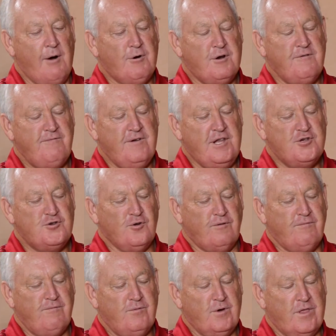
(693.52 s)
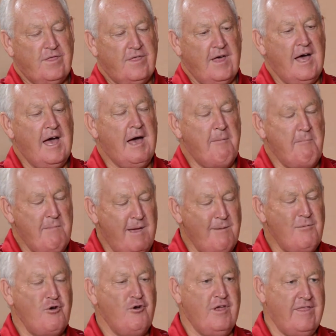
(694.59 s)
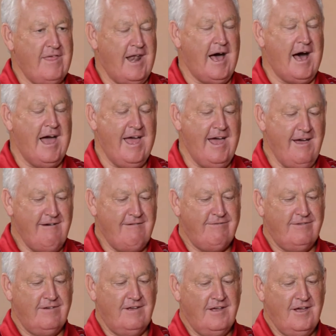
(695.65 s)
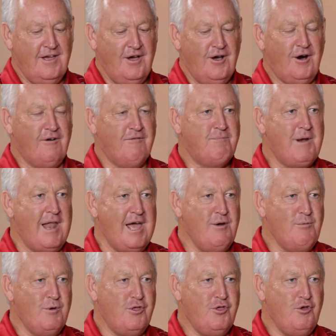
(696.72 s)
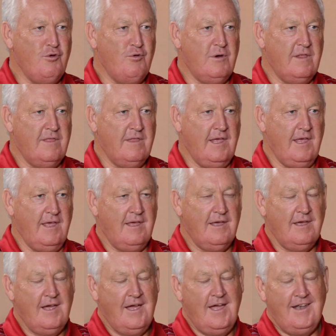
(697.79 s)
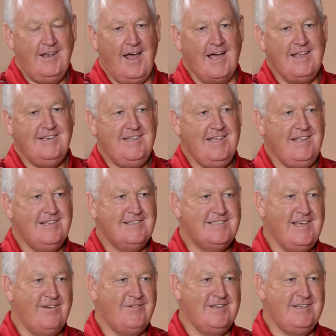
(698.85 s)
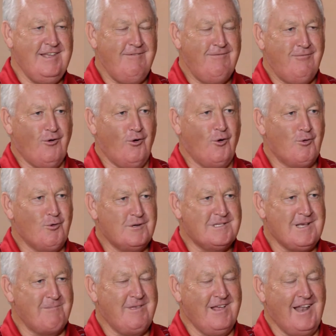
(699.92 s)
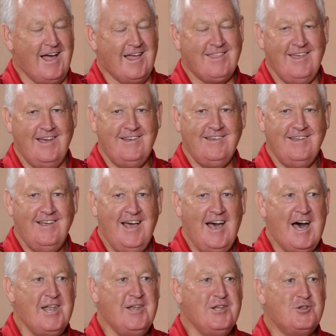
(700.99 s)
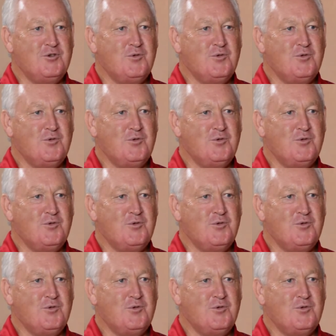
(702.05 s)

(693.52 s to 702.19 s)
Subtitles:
I want to finish off with a memory that I have of playing with you in the 1974 or something like that, under